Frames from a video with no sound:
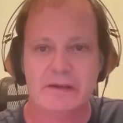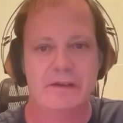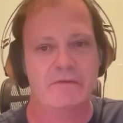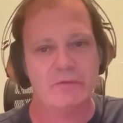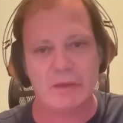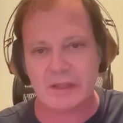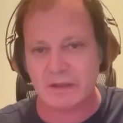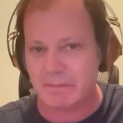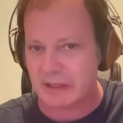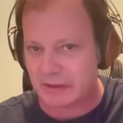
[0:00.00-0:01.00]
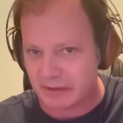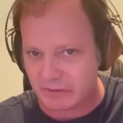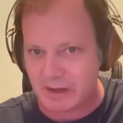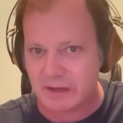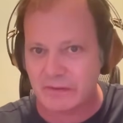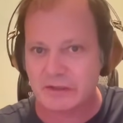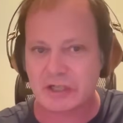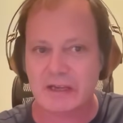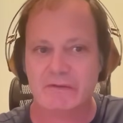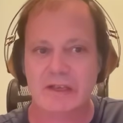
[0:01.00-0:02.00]
It gives me the ability to run on the
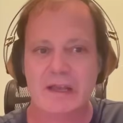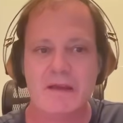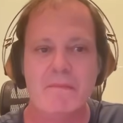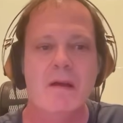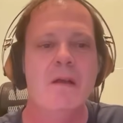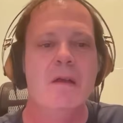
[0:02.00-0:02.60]
JVM.